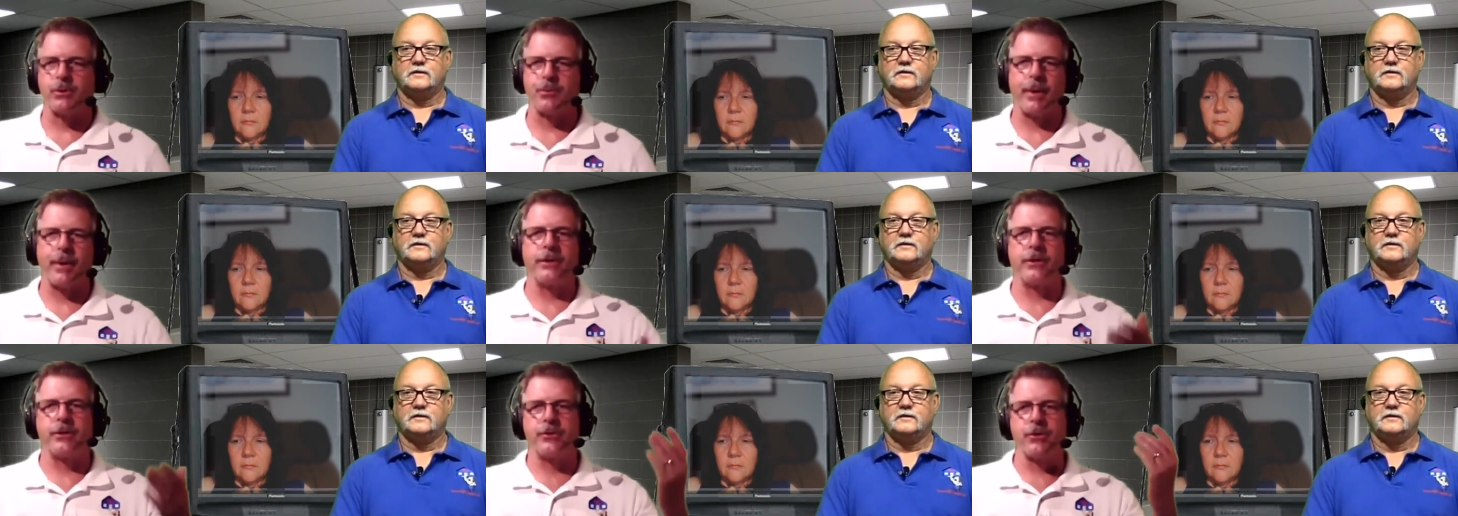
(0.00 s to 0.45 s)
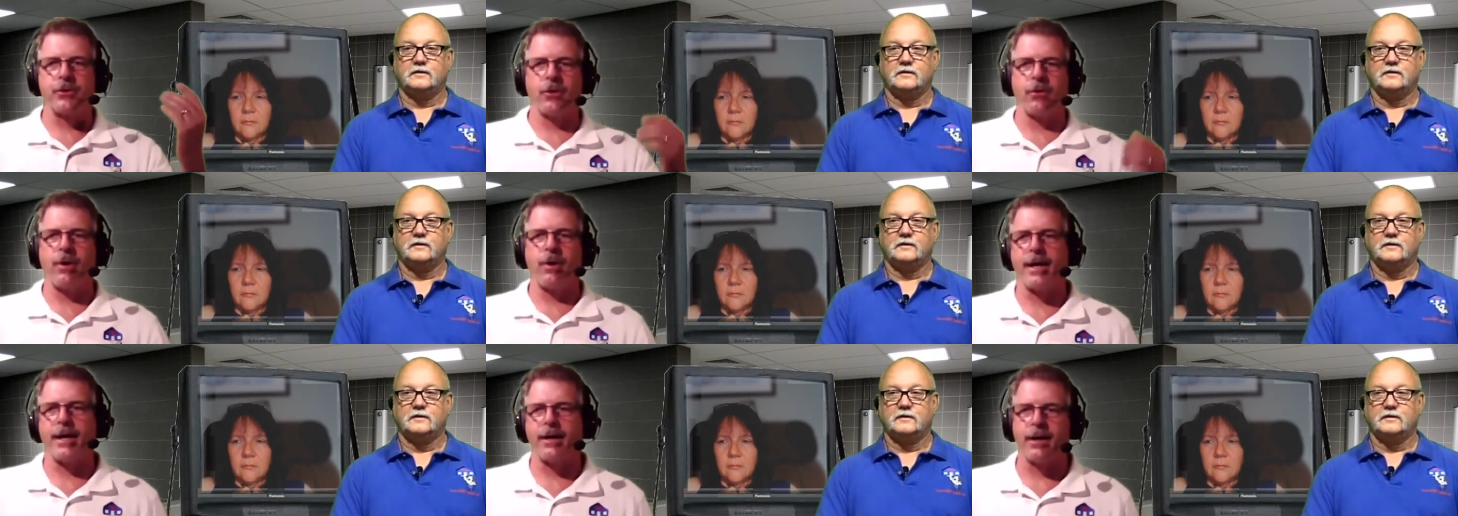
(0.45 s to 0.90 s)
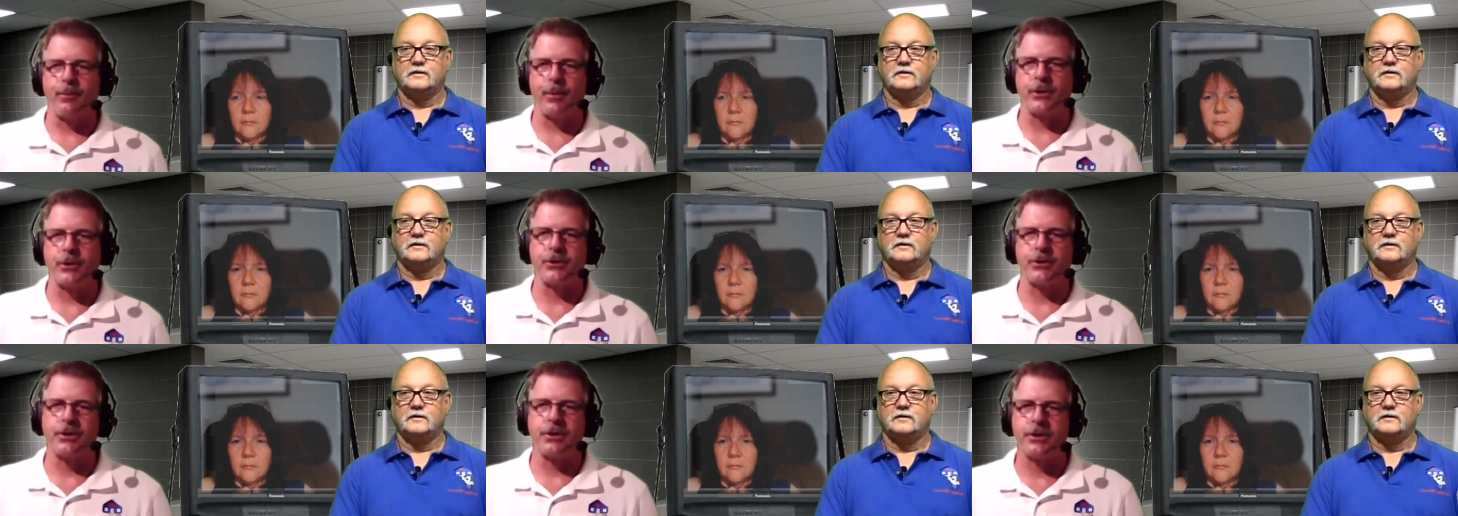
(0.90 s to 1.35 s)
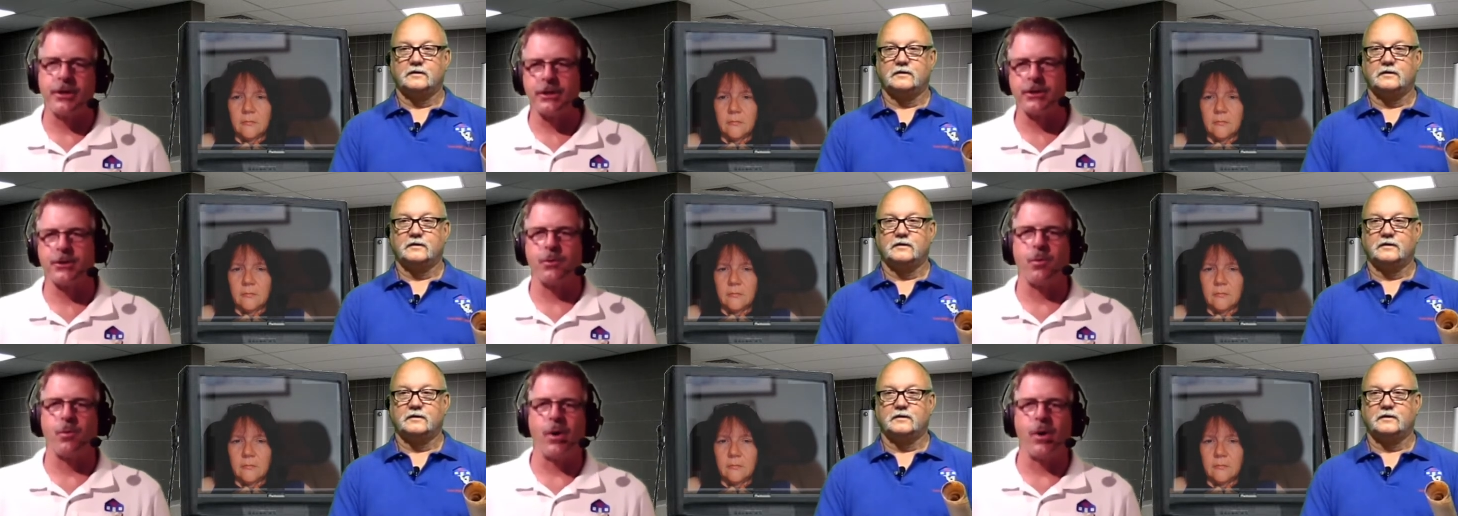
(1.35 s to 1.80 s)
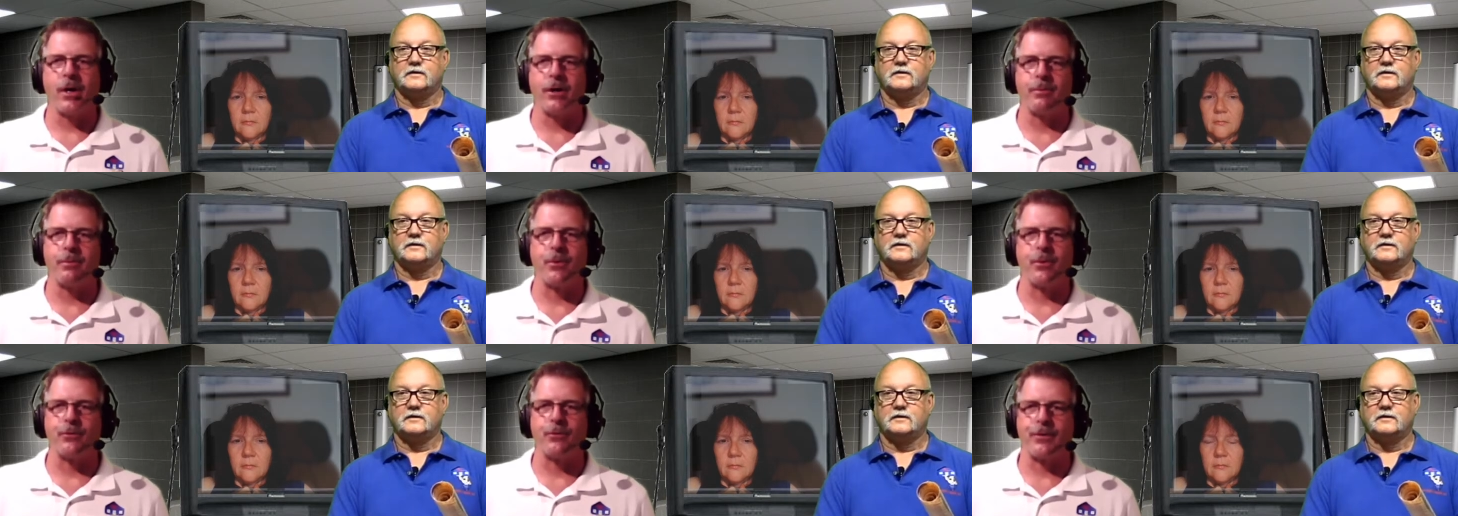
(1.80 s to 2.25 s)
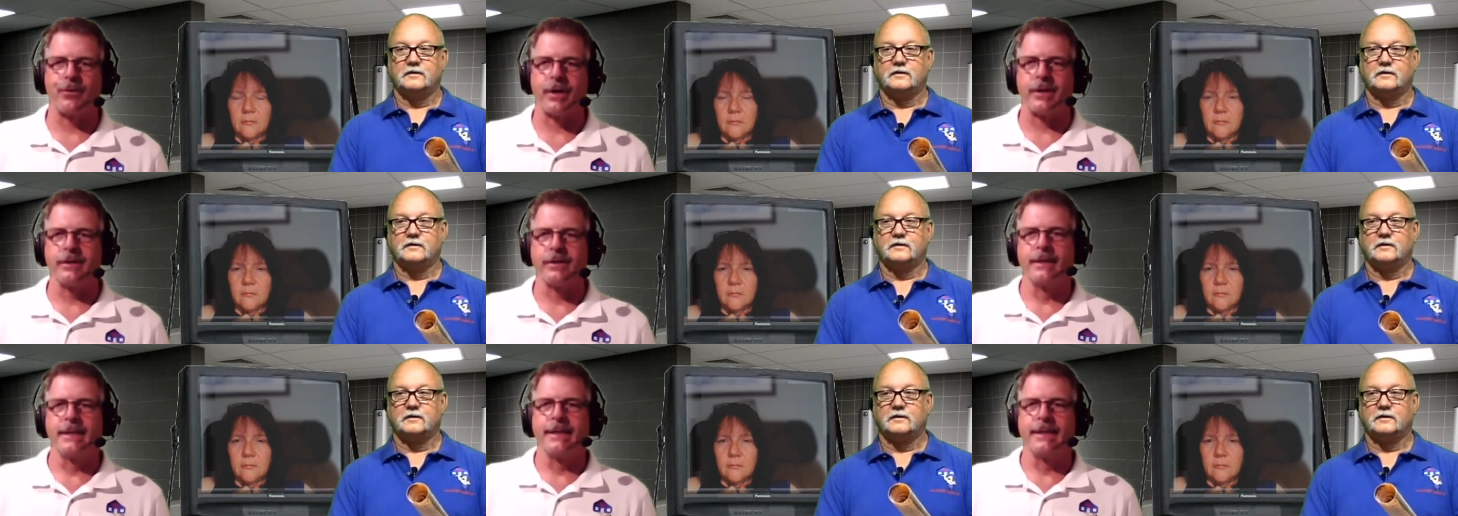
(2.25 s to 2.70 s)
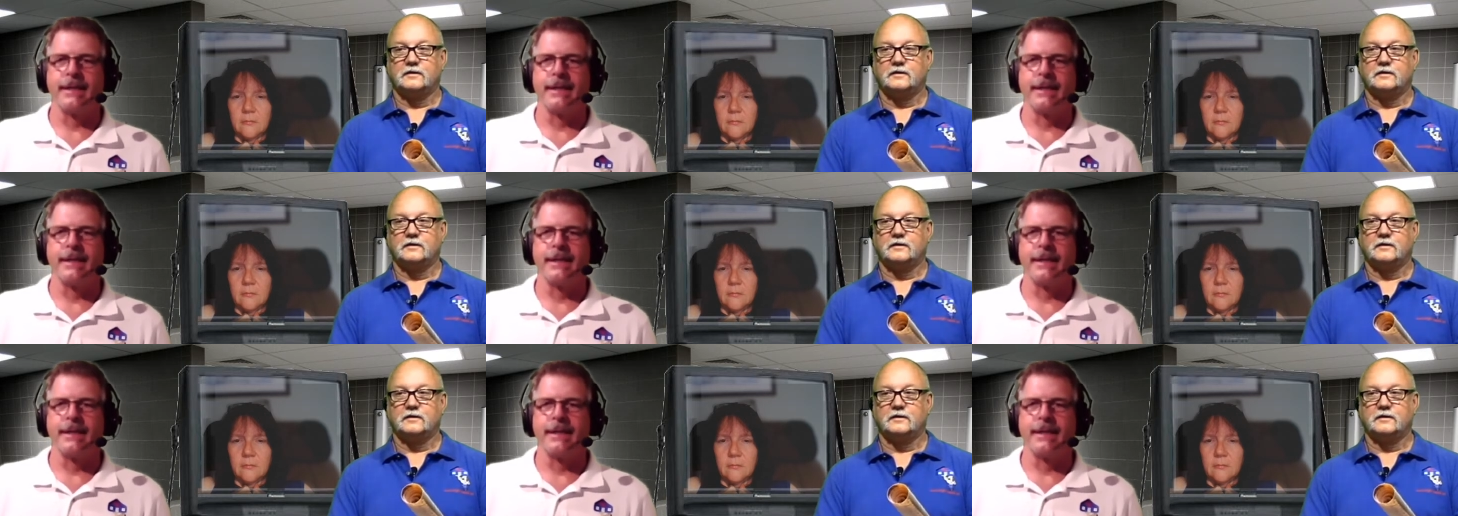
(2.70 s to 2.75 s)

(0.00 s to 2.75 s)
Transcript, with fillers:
Speaker 1: Once we had the Durarock up, we should have done some waterproofing.